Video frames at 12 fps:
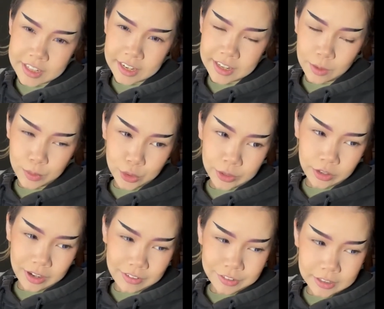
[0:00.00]
That we're doing
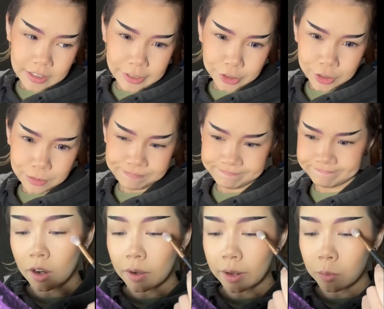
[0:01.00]
graphic liner.
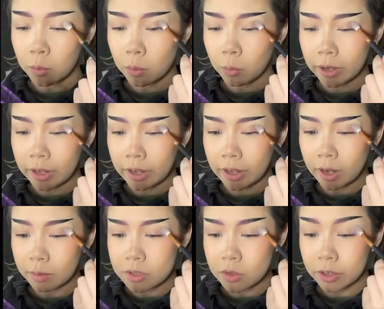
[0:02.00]
All right, we're winging it.
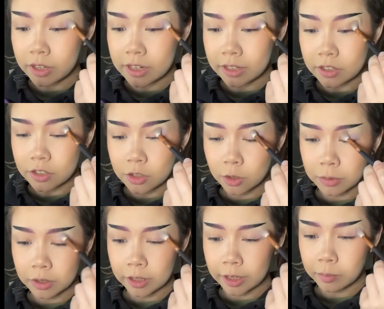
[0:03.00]
I'm just going to take this super
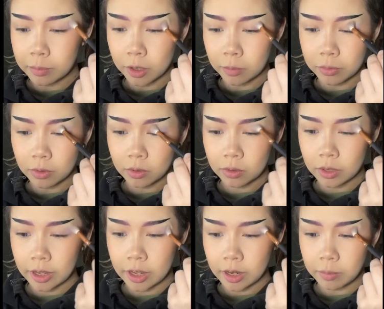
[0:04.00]
light purple
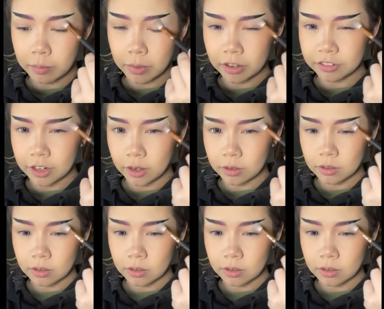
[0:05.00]
and buff it out.